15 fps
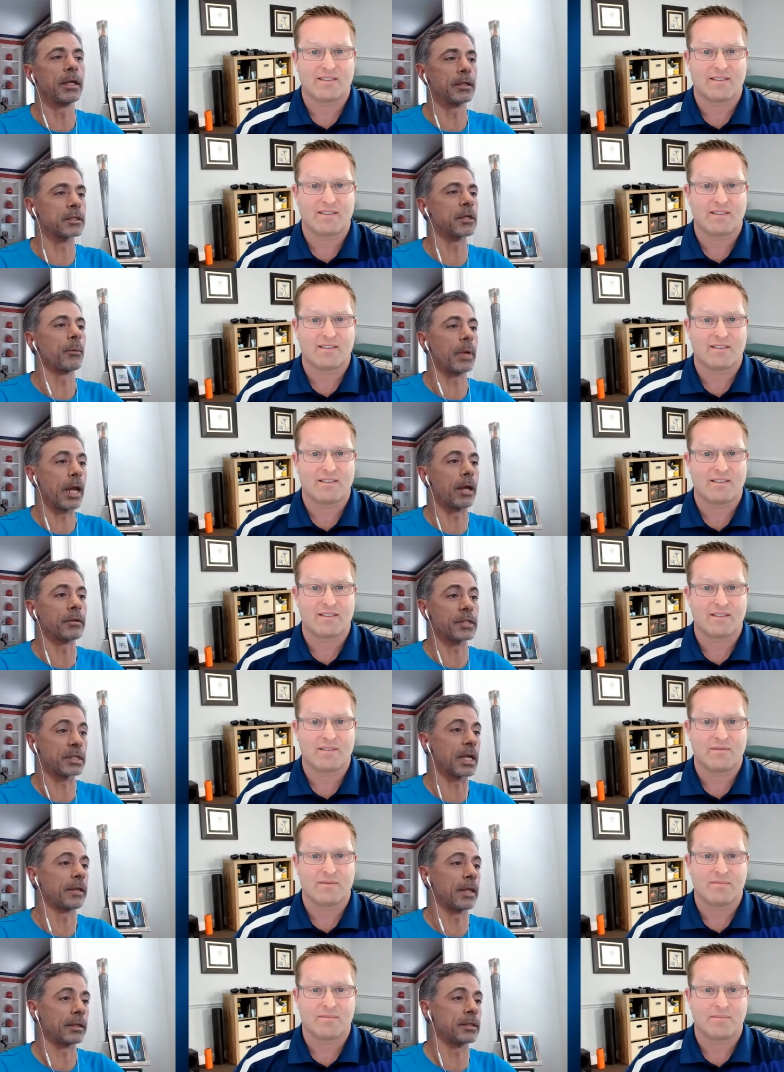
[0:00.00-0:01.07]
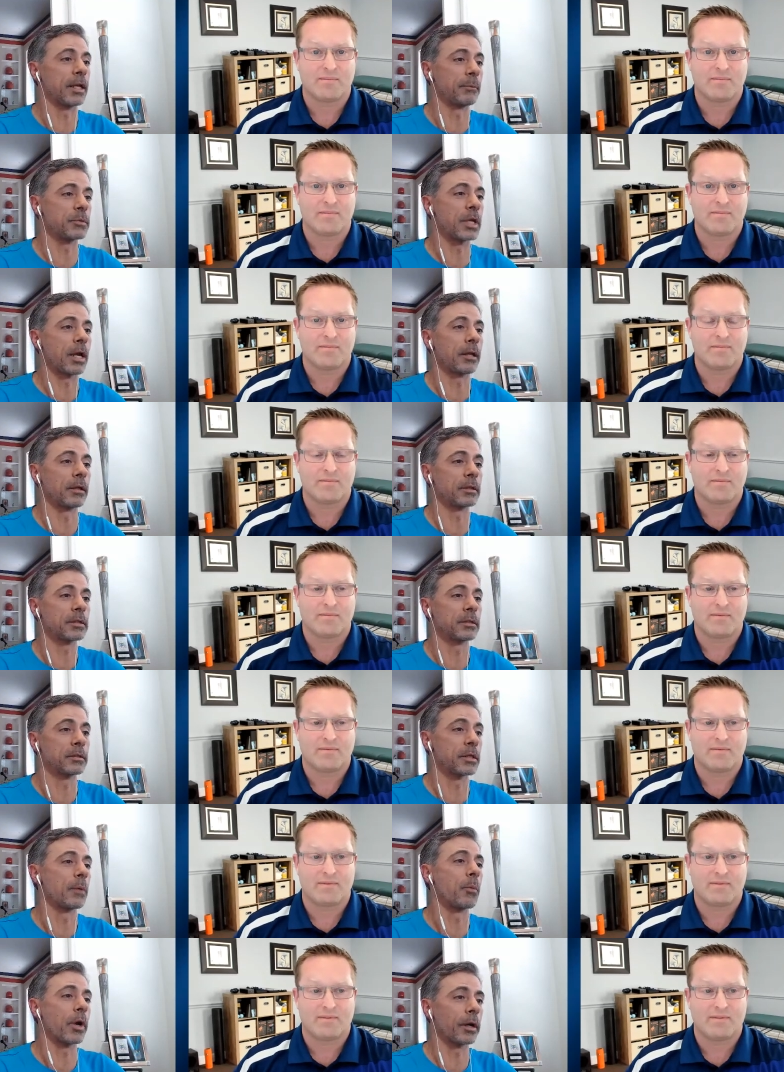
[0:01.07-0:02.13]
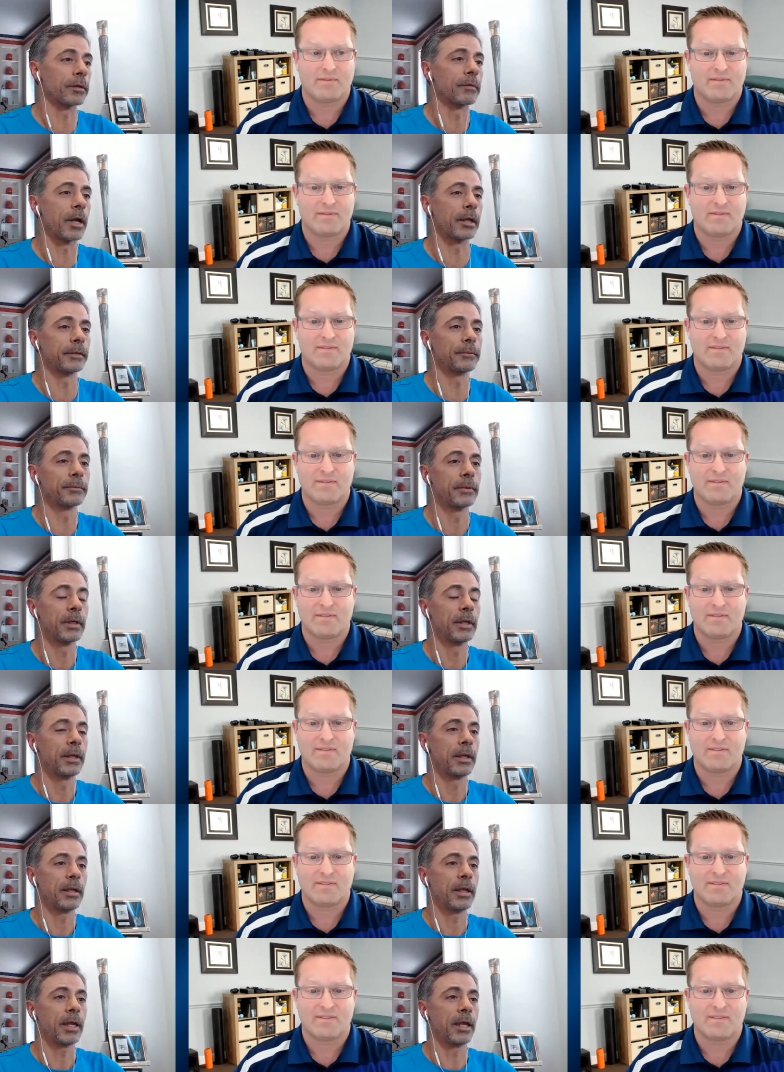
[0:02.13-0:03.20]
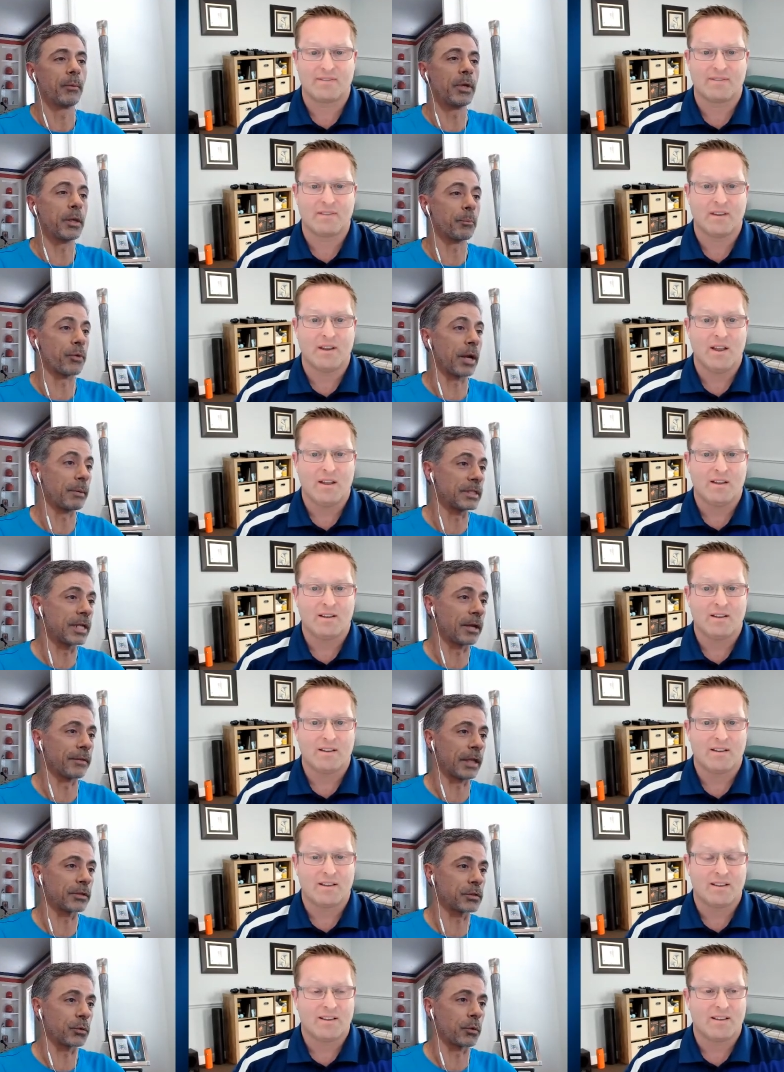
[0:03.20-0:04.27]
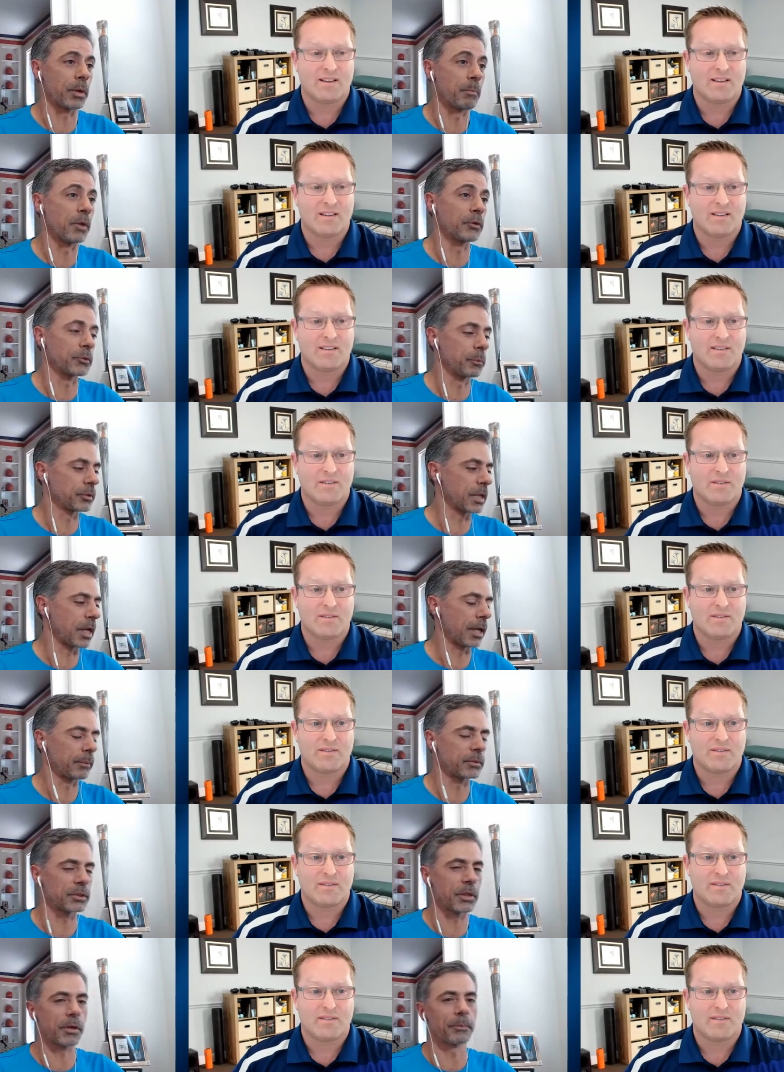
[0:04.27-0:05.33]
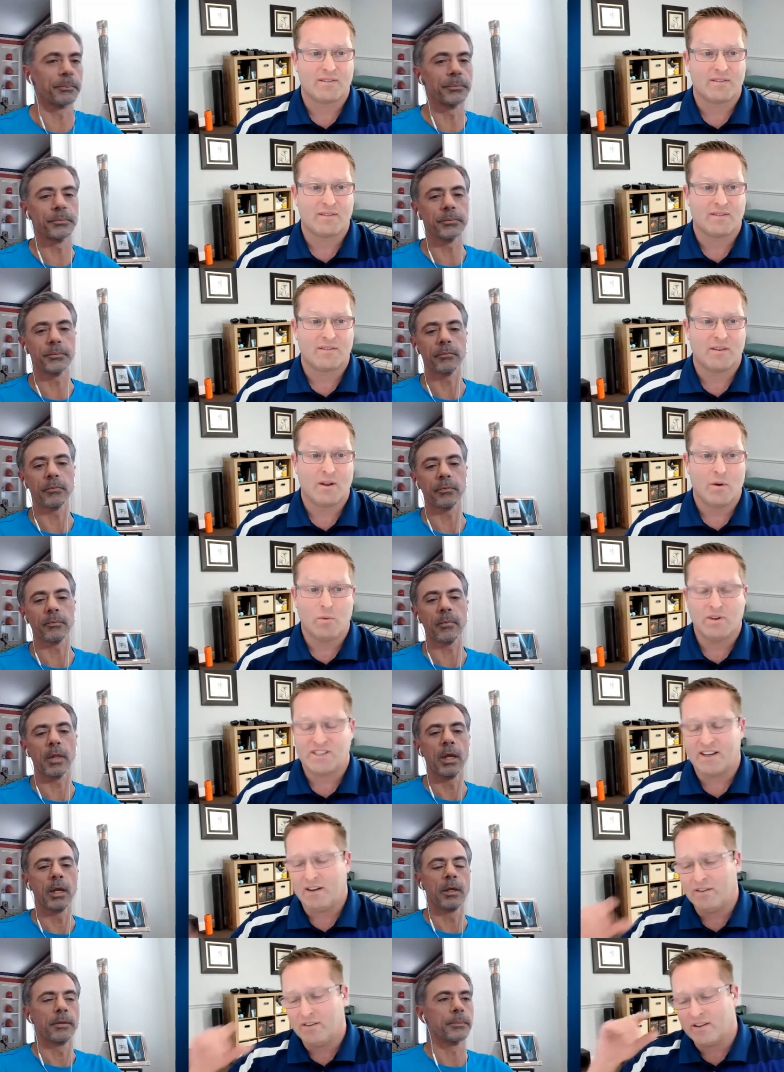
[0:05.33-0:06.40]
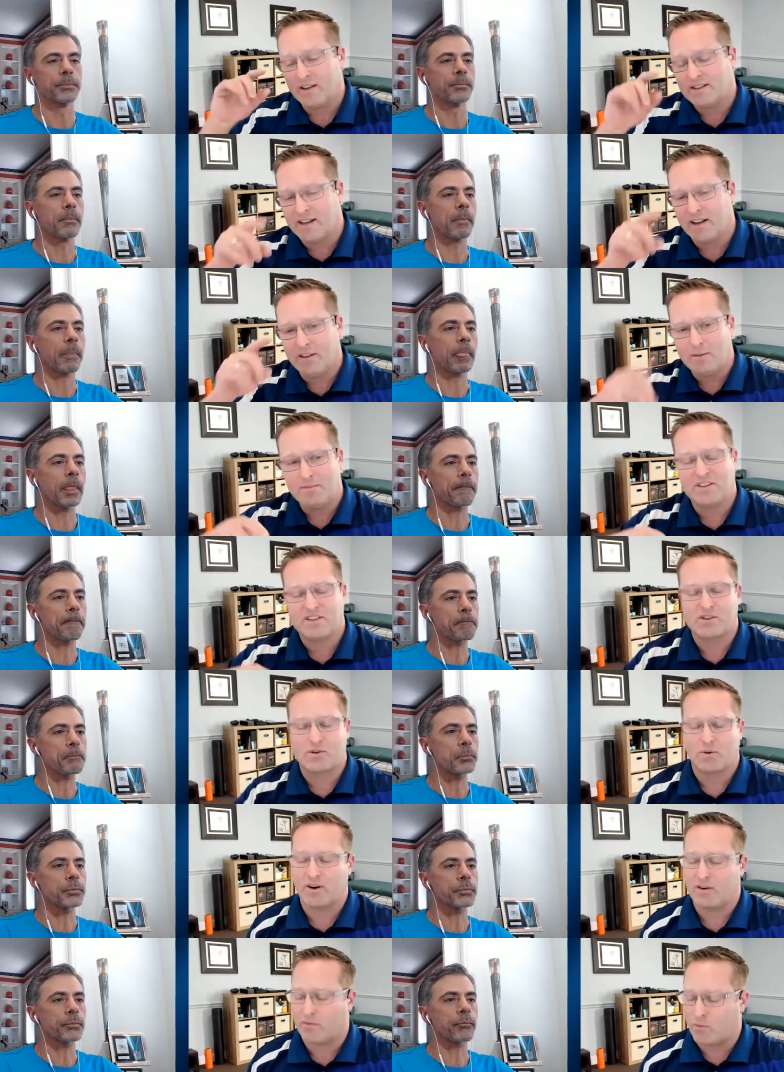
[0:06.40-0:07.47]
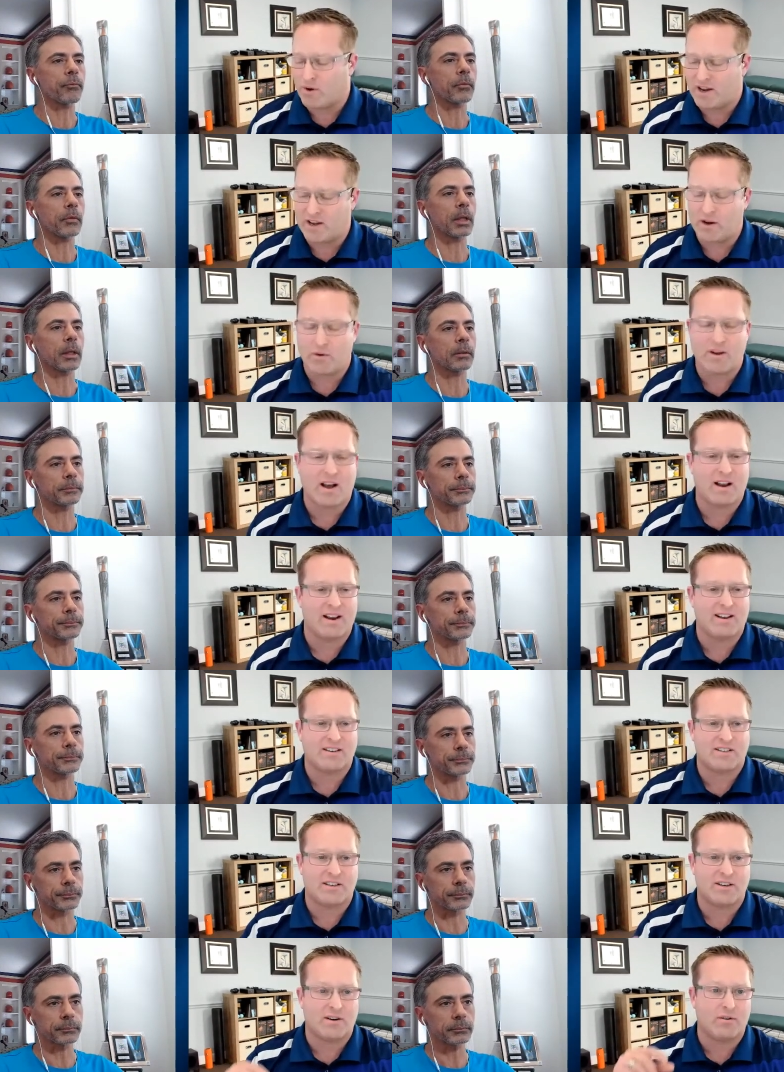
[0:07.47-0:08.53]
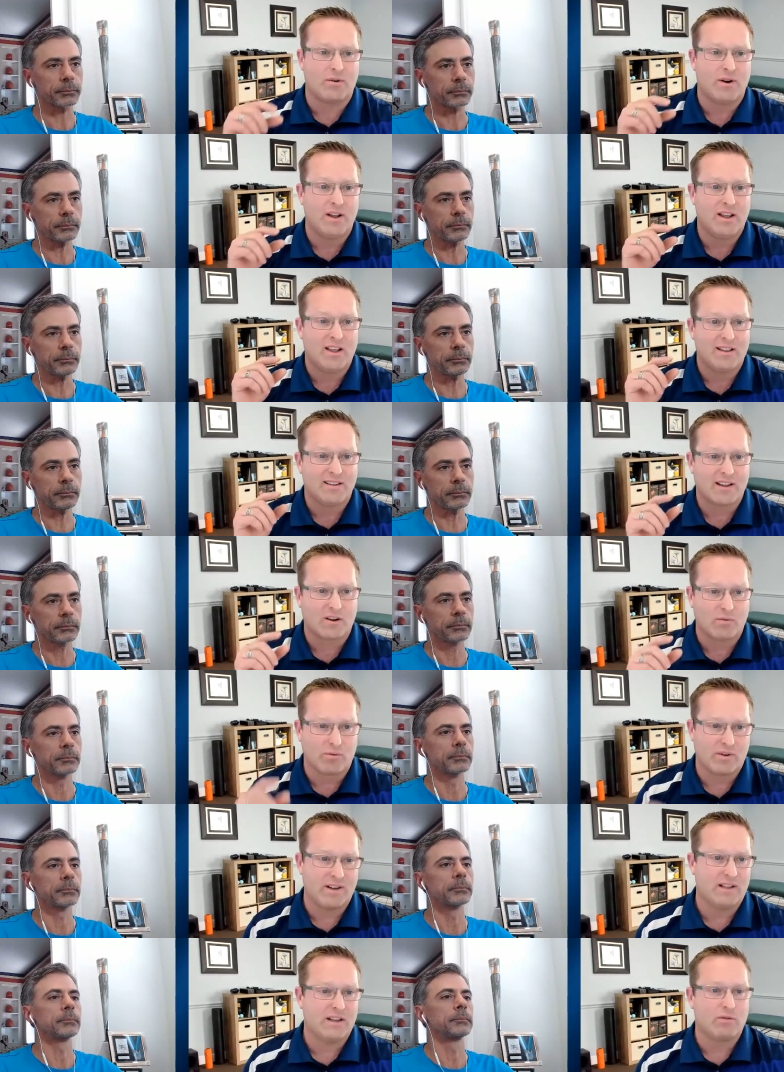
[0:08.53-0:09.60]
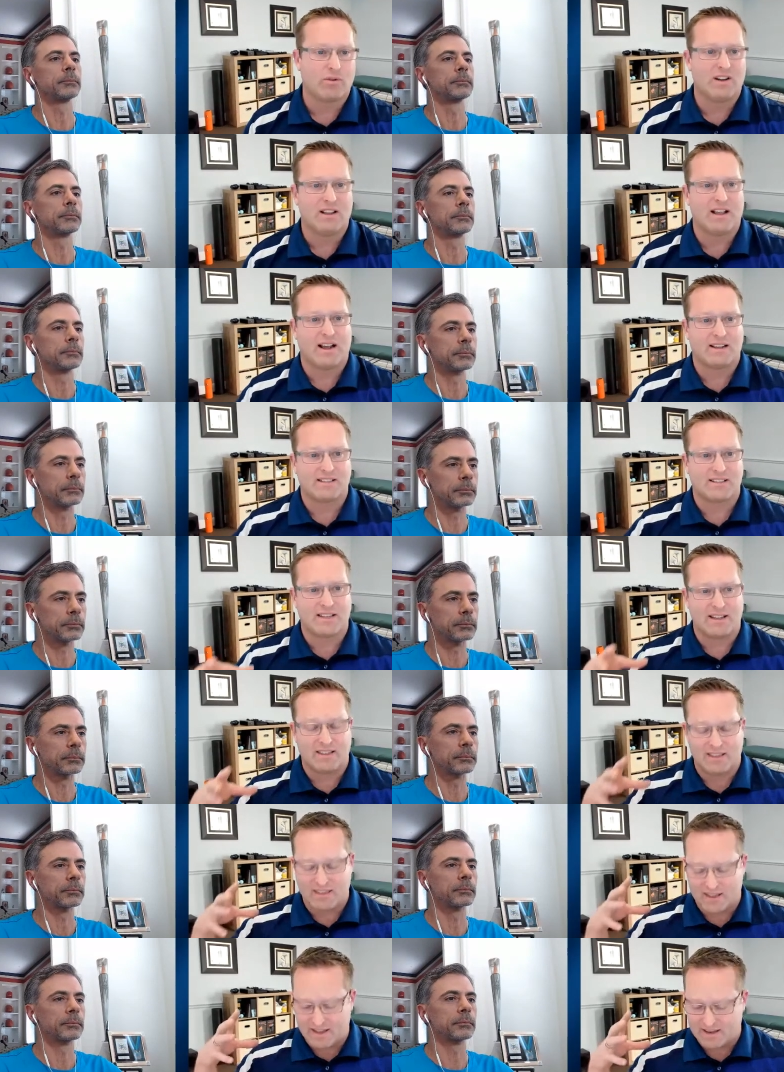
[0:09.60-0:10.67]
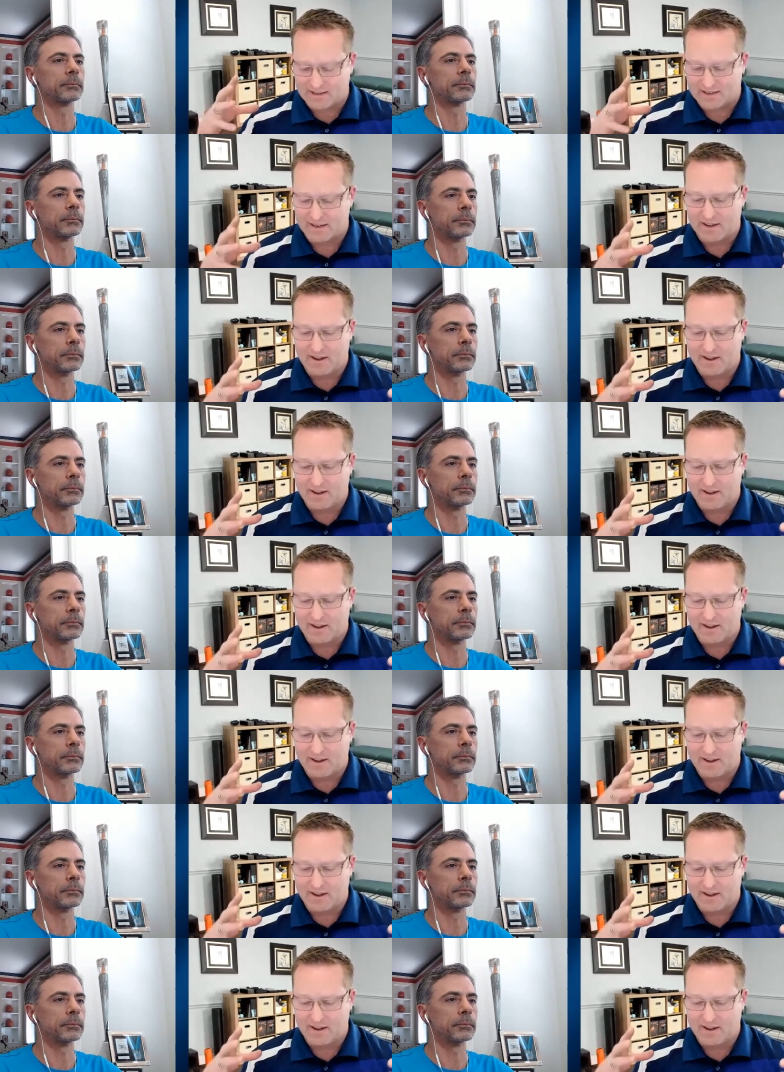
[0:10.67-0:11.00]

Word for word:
Speaker 1: you someone else has had that same challenge somewhere, right? And we can probably tell that story multiple times. So
Speaker 2: well, tell tell them the story of when you got into like really realizing that